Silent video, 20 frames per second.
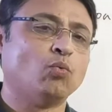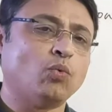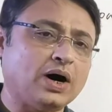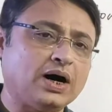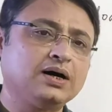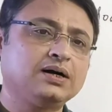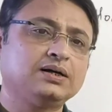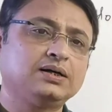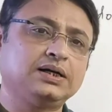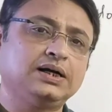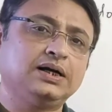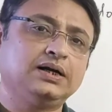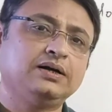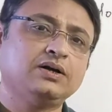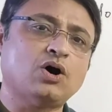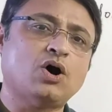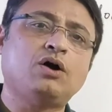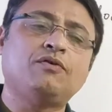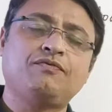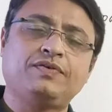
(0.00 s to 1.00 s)
work done
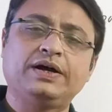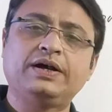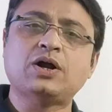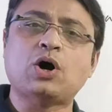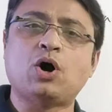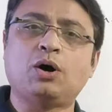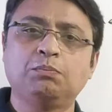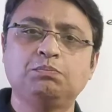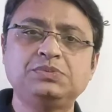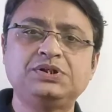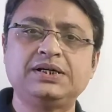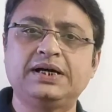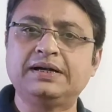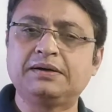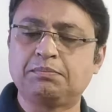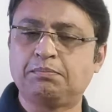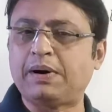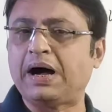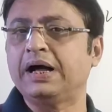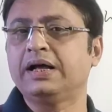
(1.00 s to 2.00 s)
of an
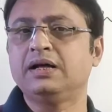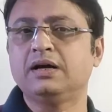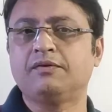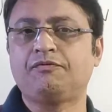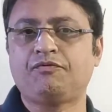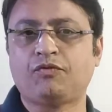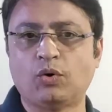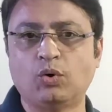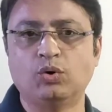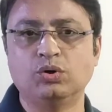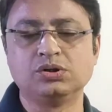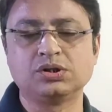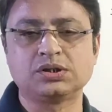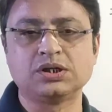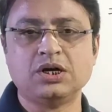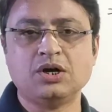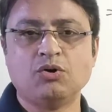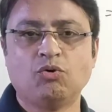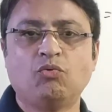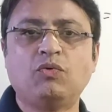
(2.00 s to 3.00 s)
object by a force,
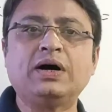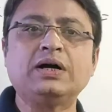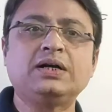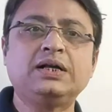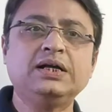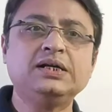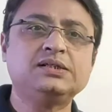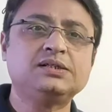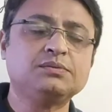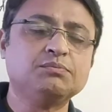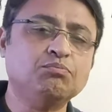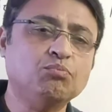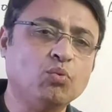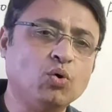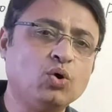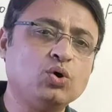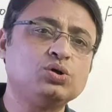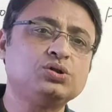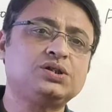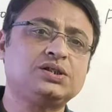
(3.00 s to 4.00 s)
what is
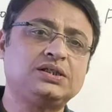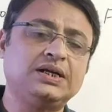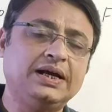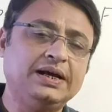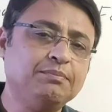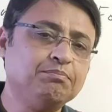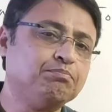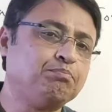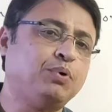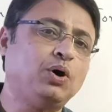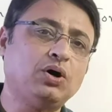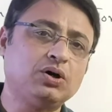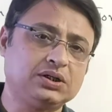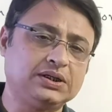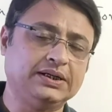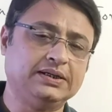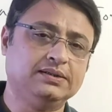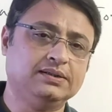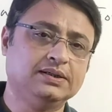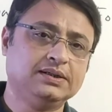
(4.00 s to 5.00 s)
most
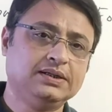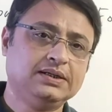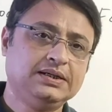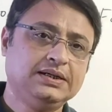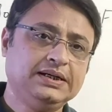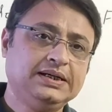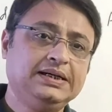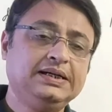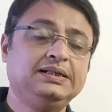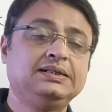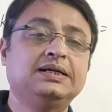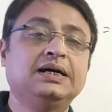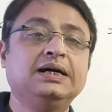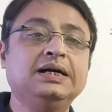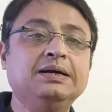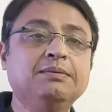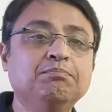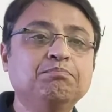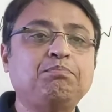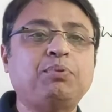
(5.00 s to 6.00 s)
important? The
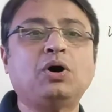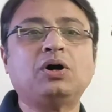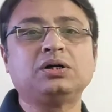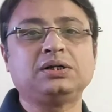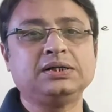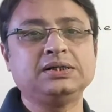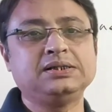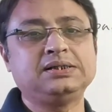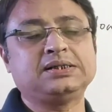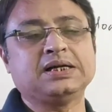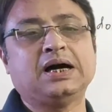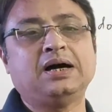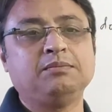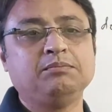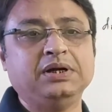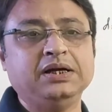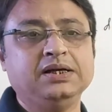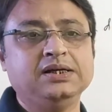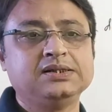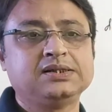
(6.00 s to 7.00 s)
important
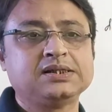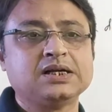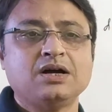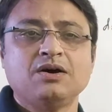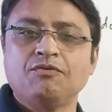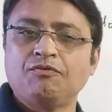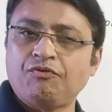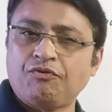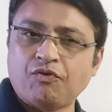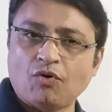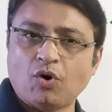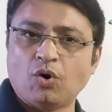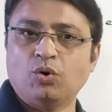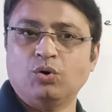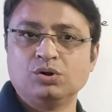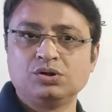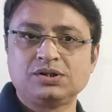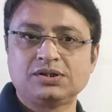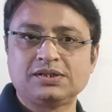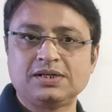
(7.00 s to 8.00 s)
term is
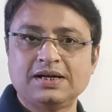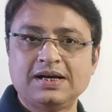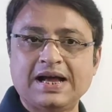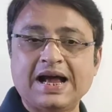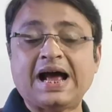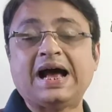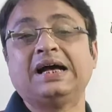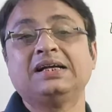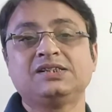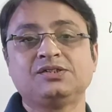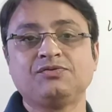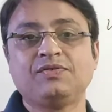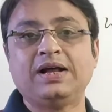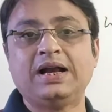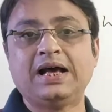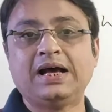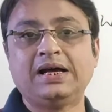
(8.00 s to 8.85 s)
force as well